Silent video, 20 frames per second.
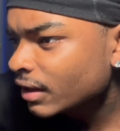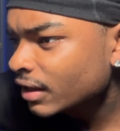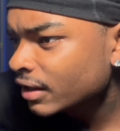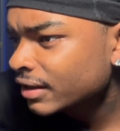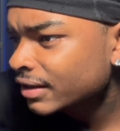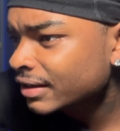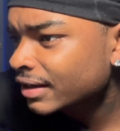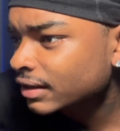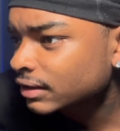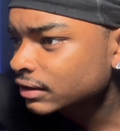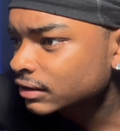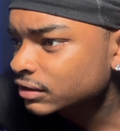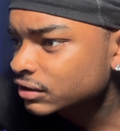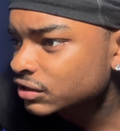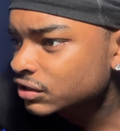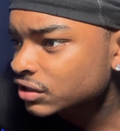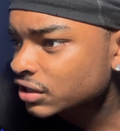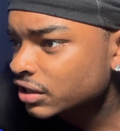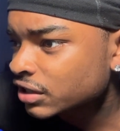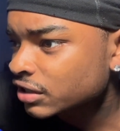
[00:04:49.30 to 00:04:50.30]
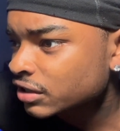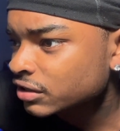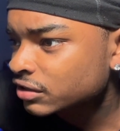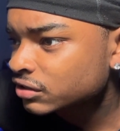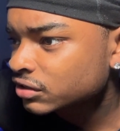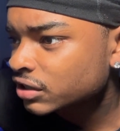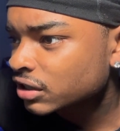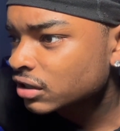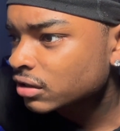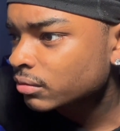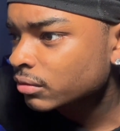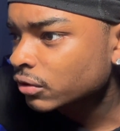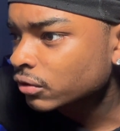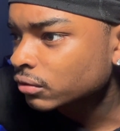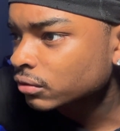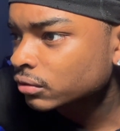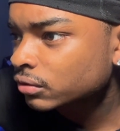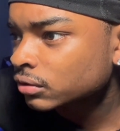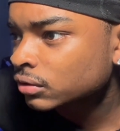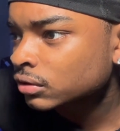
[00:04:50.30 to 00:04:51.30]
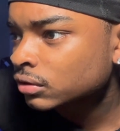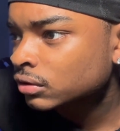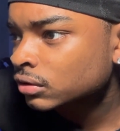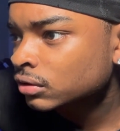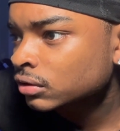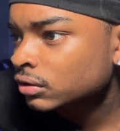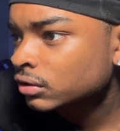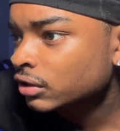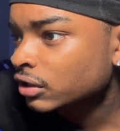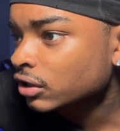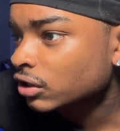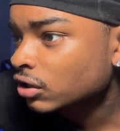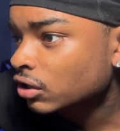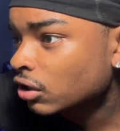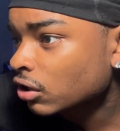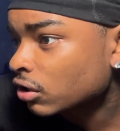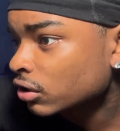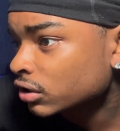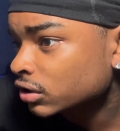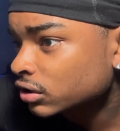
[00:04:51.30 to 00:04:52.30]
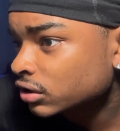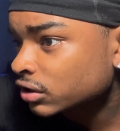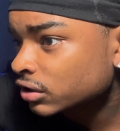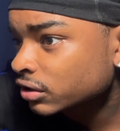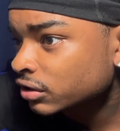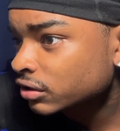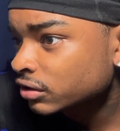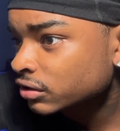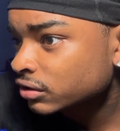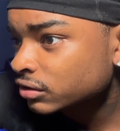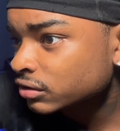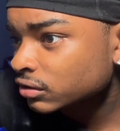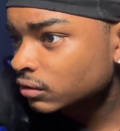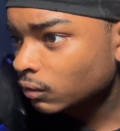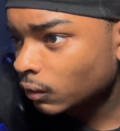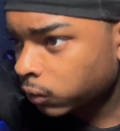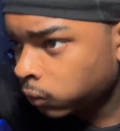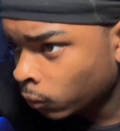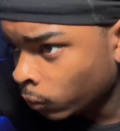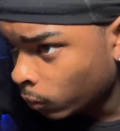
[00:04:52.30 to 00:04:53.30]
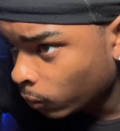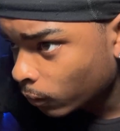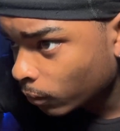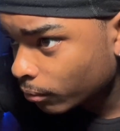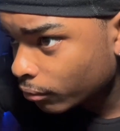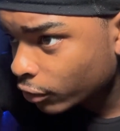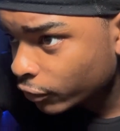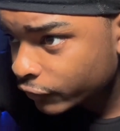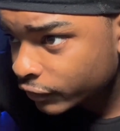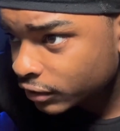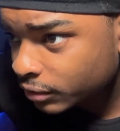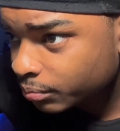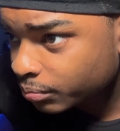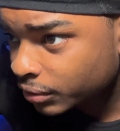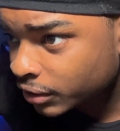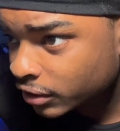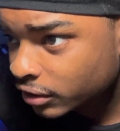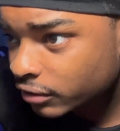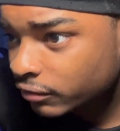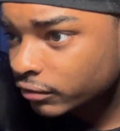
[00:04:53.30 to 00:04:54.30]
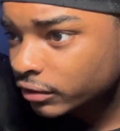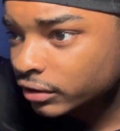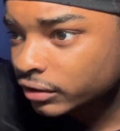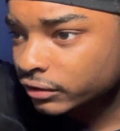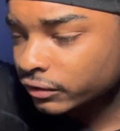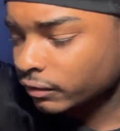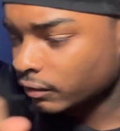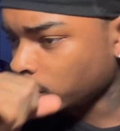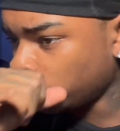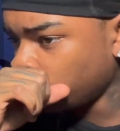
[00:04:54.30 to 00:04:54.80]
he got the chains, check him out. The Cartier, both of the pinky rings.